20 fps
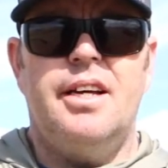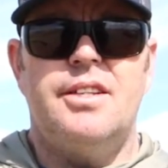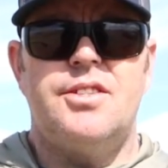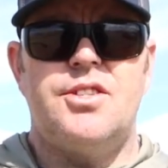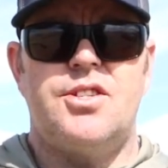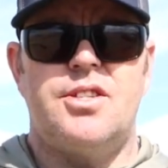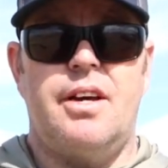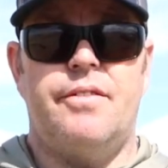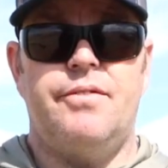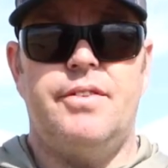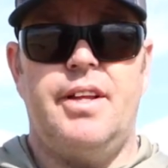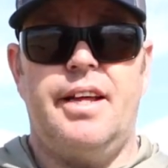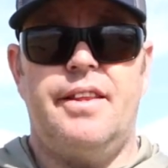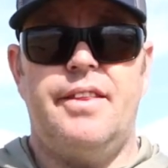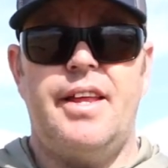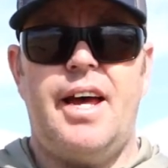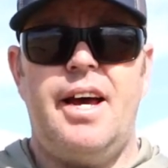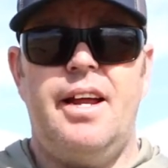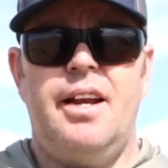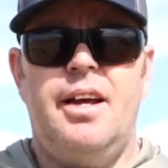stuff
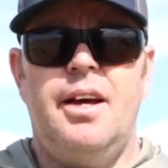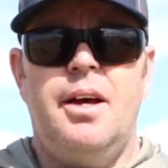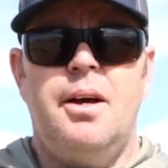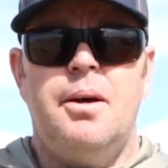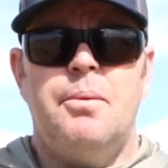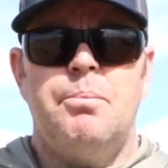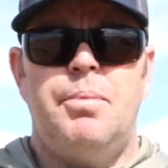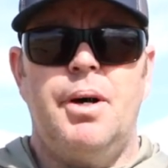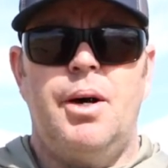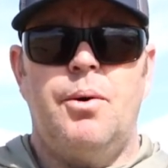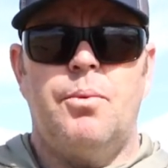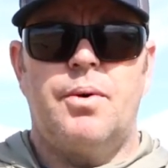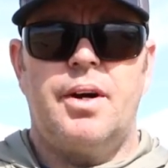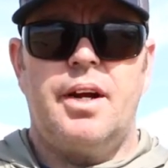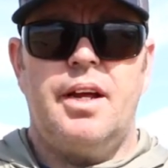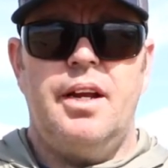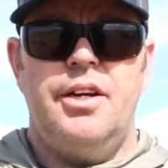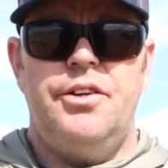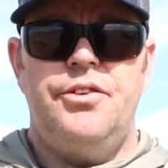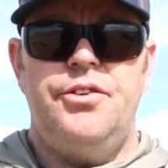like that, but
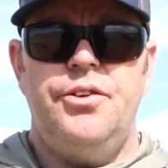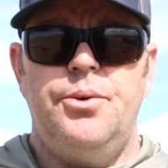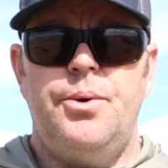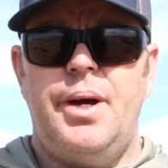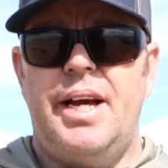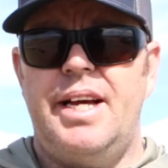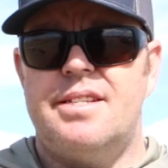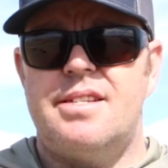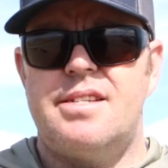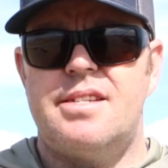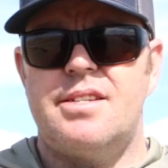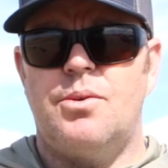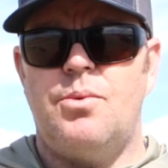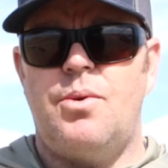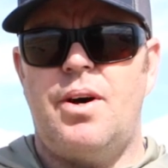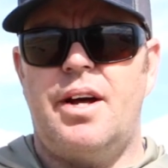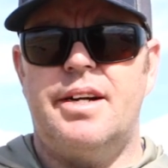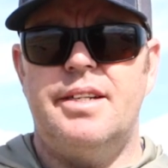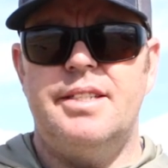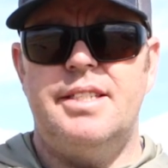we're going to do a still
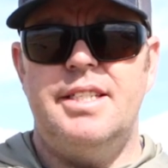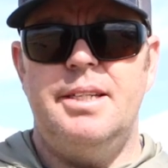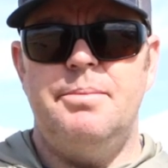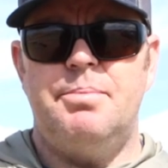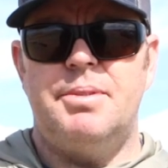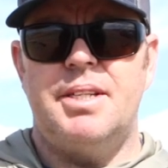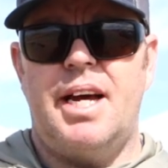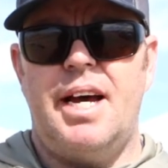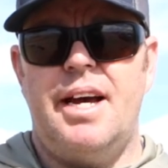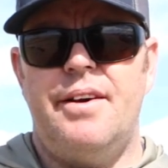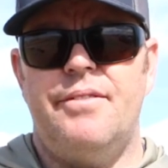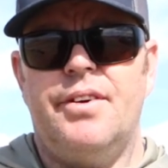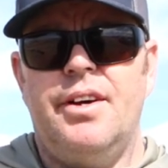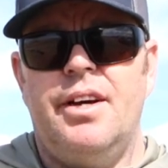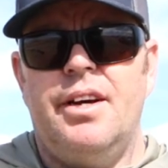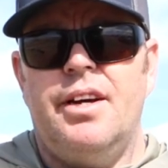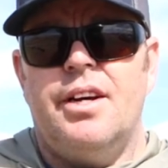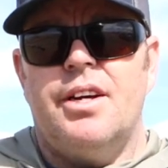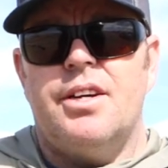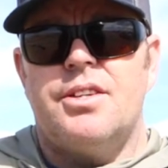water deep dive.
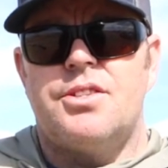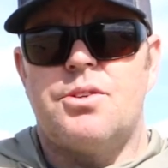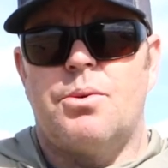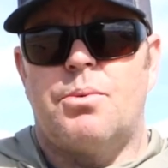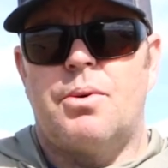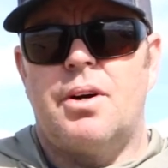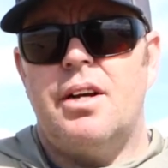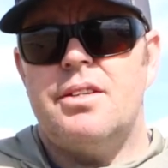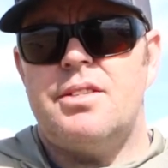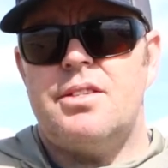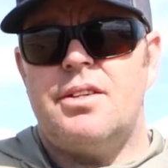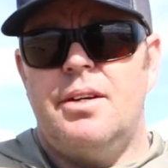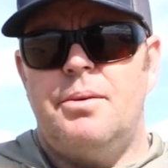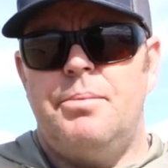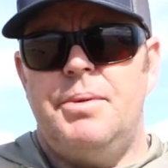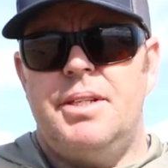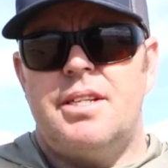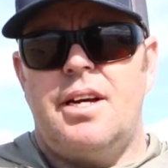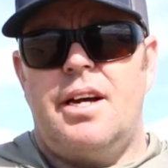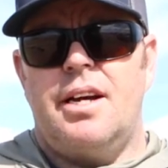So we're also
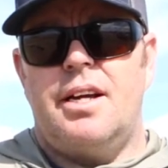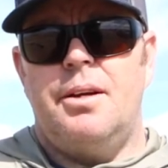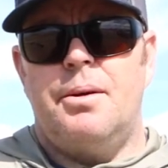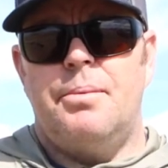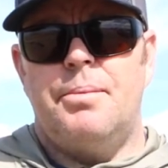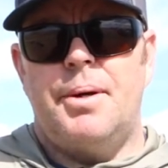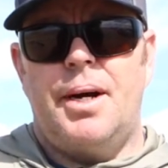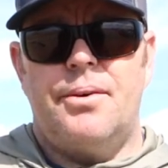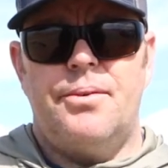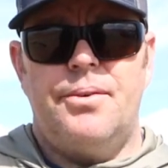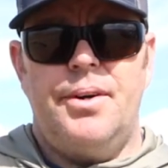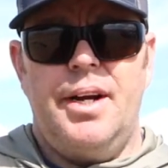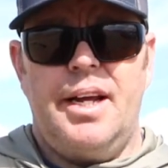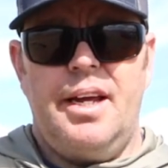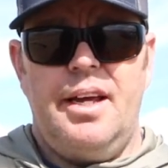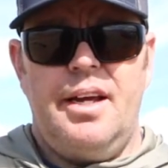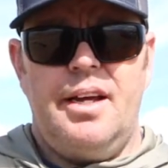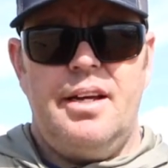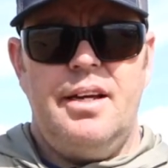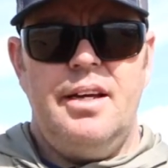going to be talking about
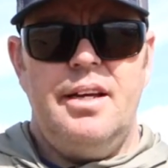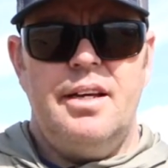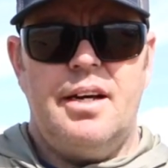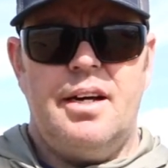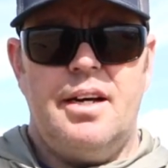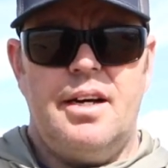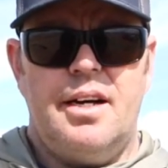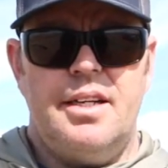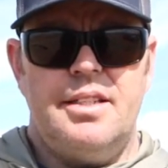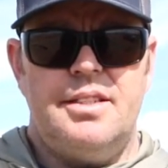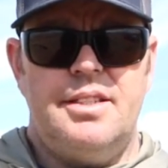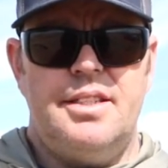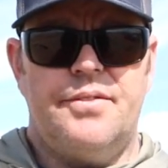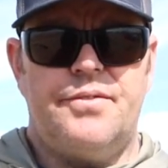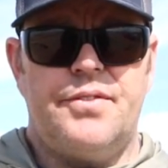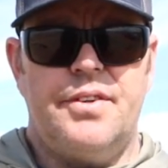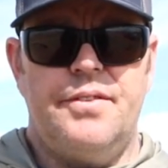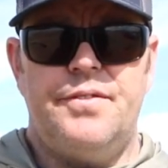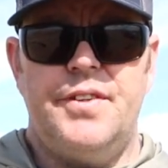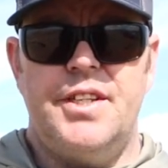rigging,
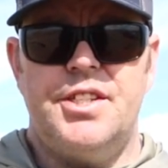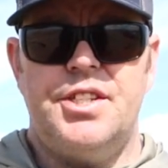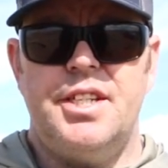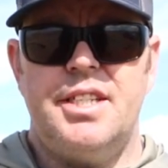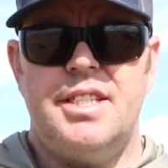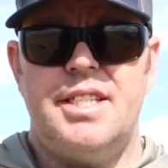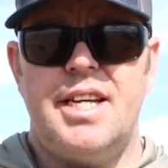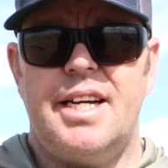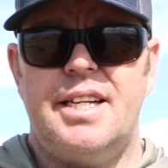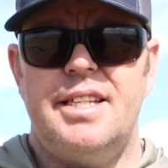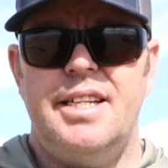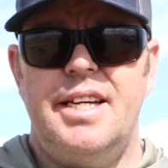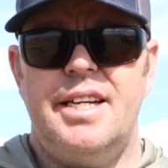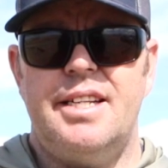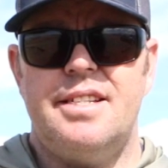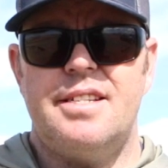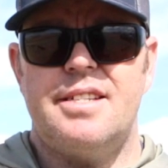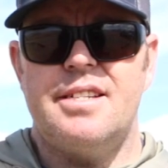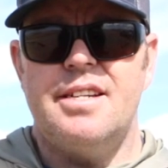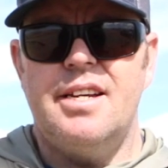different fishing
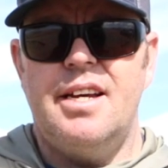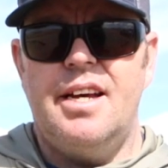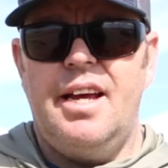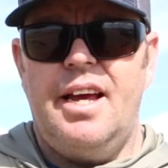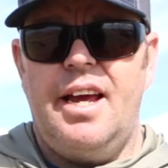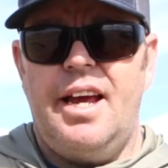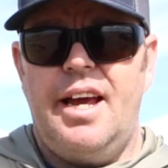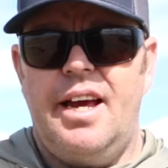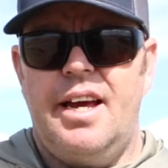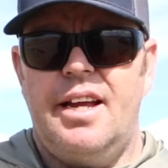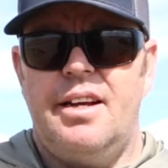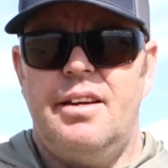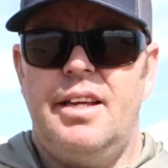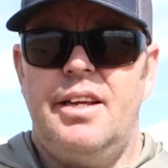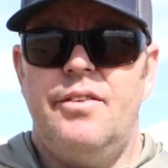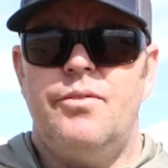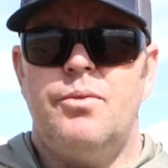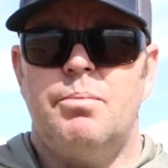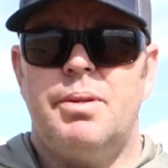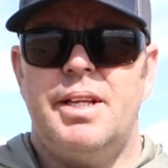techniques,
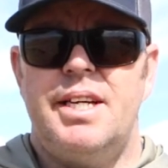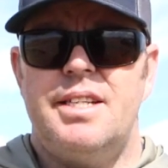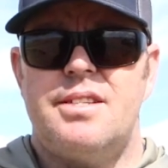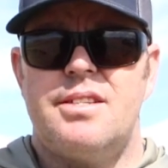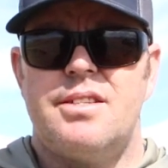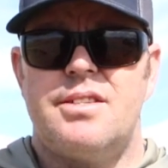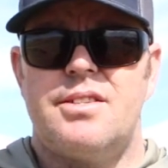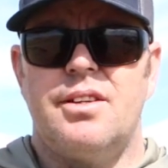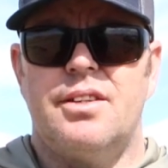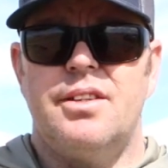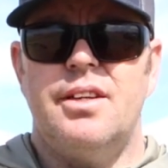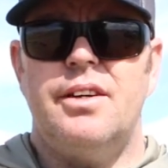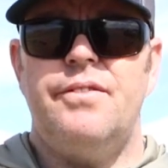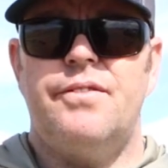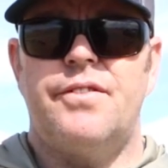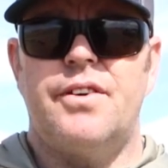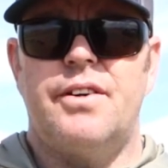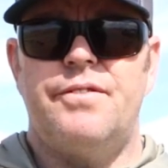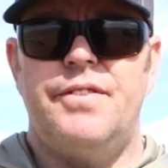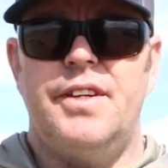and even places to look
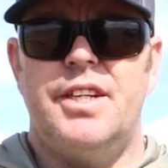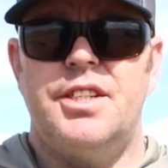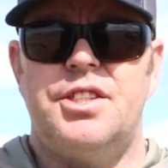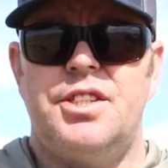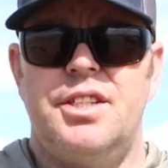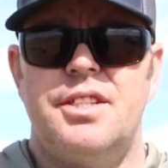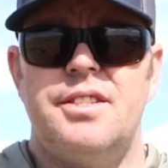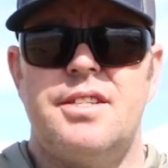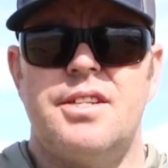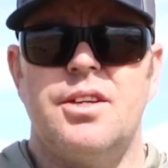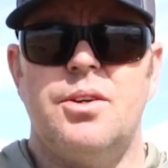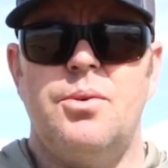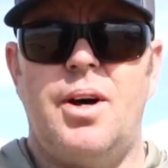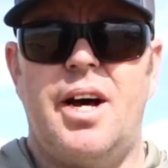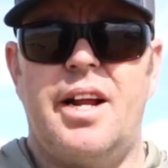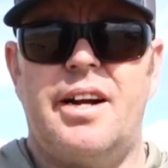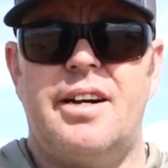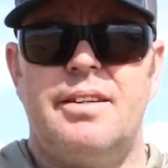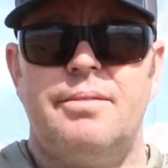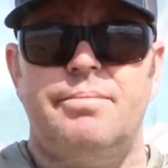for fish in still
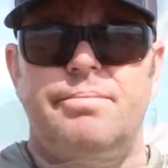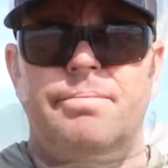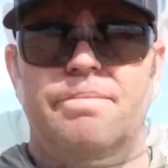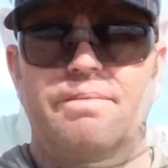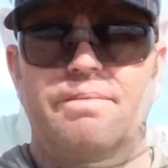water.